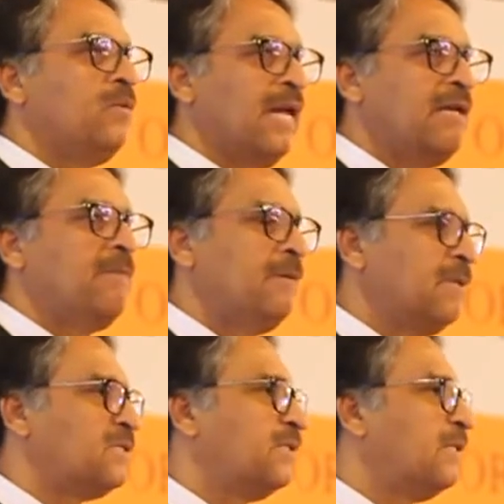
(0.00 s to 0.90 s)
to
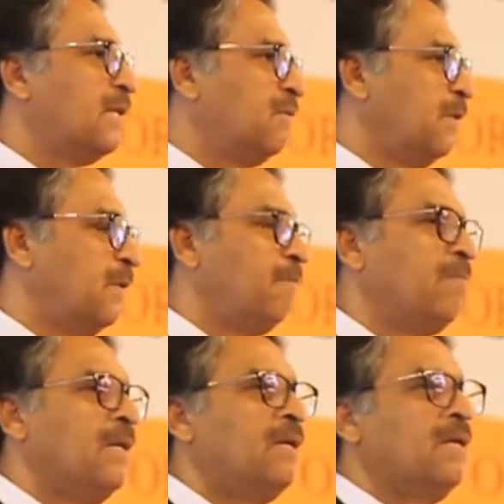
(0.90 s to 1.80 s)
90%. Our
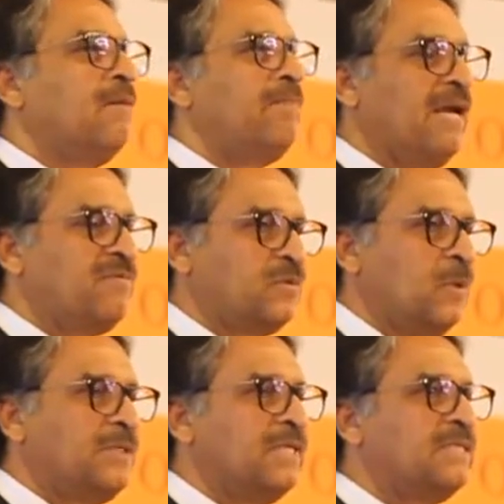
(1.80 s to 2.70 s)
brave
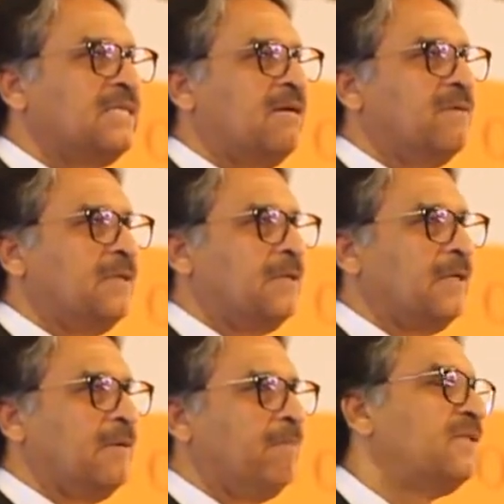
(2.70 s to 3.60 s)
soldiers,
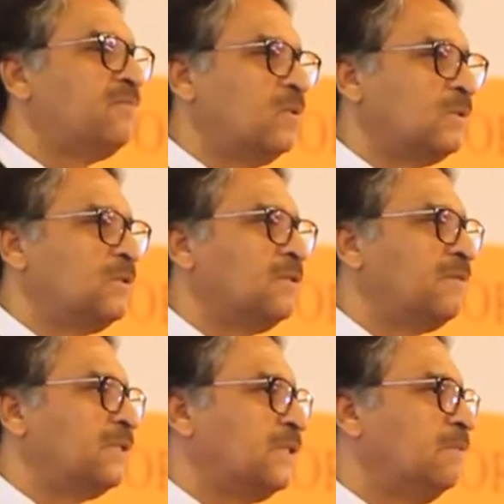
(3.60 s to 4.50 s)
the forces
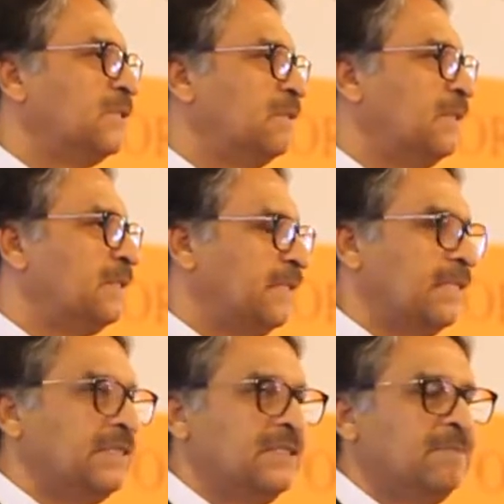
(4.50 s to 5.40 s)
of extremism and
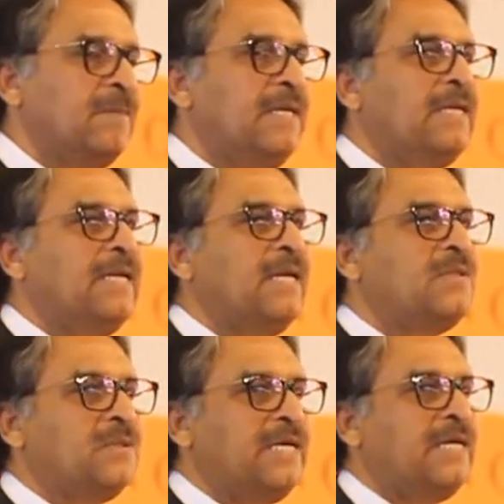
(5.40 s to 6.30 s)
terrorism.
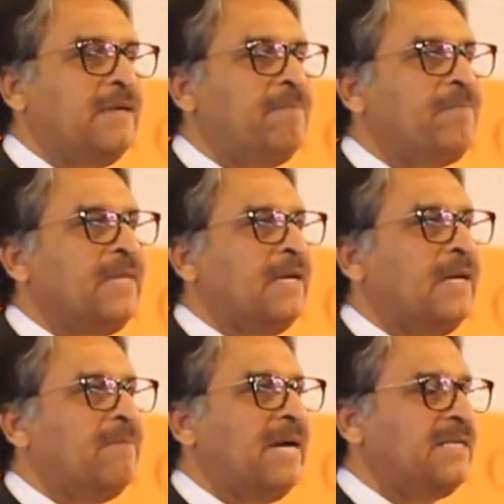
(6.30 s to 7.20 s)
And today,
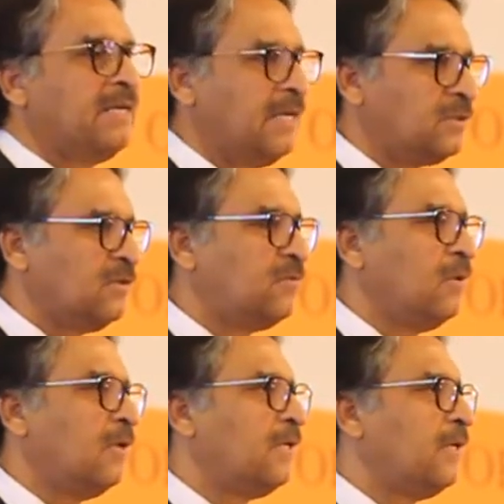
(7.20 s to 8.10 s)
by the grace of
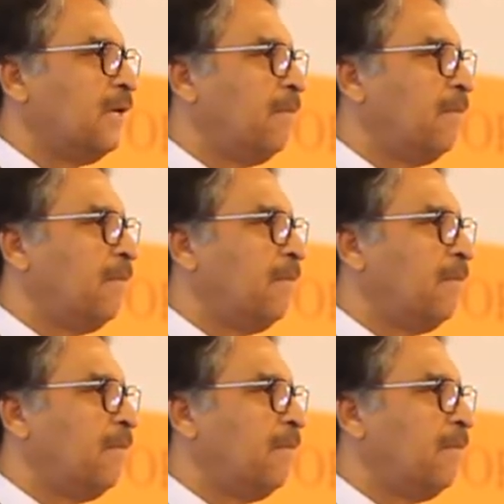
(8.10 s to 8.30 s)
God,